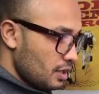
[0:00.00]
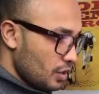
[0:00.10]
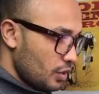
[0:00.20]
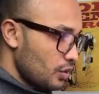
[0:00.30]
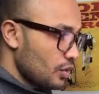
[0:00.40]

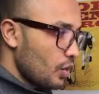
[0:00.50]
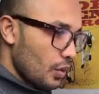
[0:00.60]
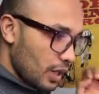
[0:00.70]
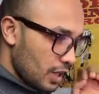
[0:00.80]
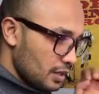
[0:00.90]
hook or
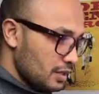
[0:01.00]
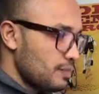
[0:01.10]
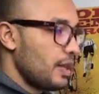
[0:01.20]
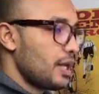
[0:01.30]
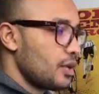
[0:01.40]
a
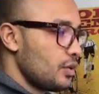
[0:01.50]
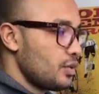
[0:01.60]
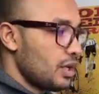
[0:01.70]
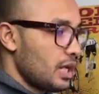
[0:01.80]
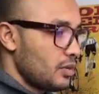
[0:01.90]
display
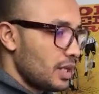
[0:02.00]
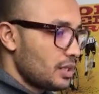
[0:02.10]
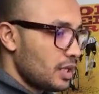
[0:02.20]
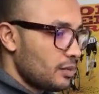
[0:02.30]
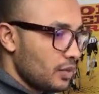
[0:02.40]
hook, and we
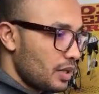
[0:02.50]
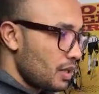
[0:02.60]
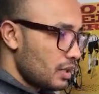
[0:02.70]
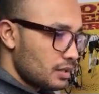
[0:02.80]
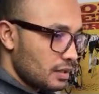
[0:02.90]
end up with
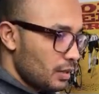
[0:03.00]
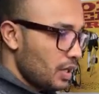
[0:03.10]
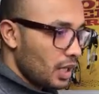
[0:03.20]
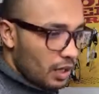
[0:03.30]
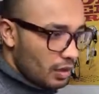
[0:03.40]
some
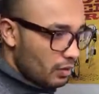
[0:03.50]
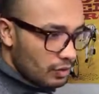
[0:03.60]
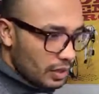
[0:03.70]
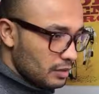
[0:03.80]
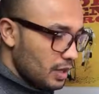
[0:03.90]
key
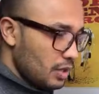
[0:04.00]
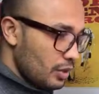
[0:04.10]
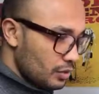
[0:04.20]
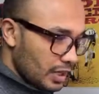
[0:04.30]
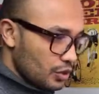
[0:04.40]
random
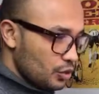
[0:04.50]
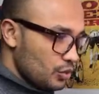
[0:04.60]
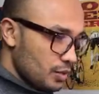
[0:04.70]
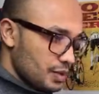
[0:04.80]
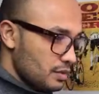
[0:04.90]
keyword
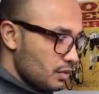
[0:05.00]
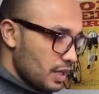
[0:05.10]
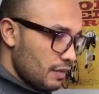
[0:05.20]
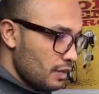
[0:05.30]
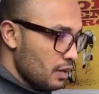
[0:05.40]
reassurance or
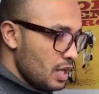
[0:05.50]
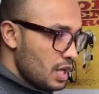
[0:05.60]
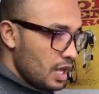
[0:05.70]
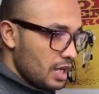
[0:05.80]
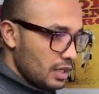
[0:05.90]
whatever.
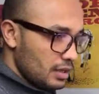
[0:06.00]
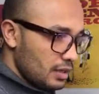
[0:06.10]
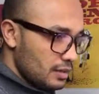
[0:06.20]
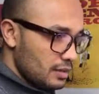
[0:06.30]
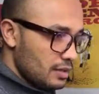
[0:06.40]
And it
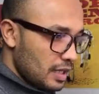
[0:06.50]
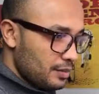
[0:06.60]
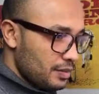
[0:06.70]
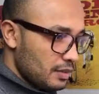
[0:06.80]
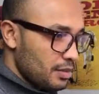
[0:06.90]
does
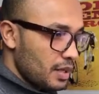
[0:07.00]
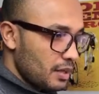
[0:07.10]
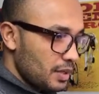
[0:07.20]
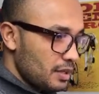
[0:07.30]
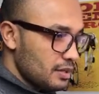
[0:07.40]
accept some
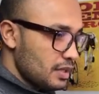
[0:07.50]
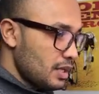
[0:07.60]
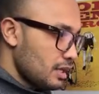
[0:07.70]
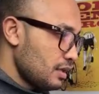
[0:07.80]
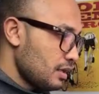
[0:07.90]
parameters
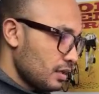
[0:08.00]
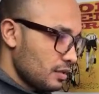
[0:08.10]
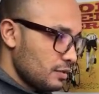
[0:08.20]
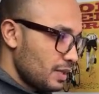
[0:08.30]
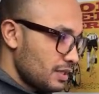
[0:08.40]
here, that
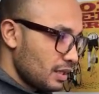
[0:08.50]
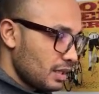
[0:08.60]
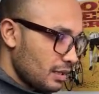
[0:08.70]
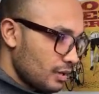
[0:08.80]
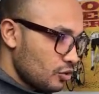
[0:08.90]
is basically the